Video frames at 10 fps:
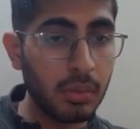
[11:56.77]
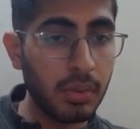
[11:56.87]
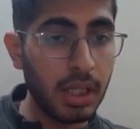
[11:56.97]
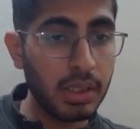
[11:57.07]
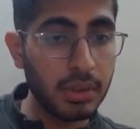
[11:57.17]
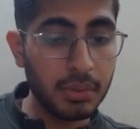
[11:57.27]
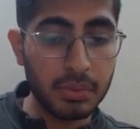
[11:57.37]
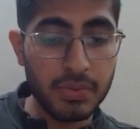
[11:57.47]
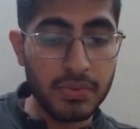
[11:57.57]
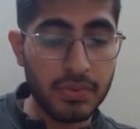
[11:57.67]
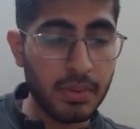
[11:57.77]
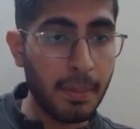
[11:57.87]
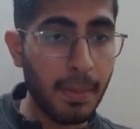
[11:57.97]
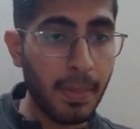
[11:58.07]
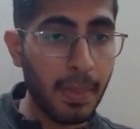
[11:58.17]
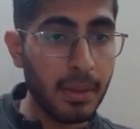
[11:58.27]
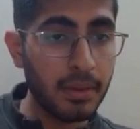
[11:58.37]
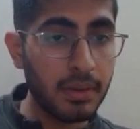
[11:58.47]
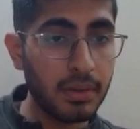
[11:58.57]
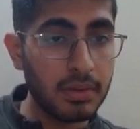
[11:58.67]
Values.
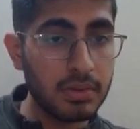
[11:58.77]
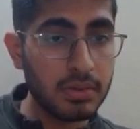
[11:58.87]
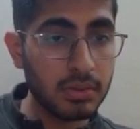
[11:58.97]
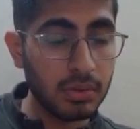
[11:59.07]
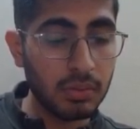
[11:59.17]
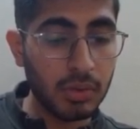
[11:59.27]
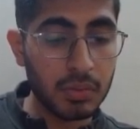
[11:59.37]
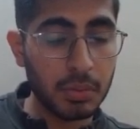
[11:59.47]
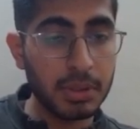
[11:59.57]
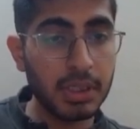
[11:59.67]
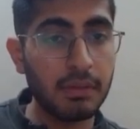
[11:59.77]
So what would be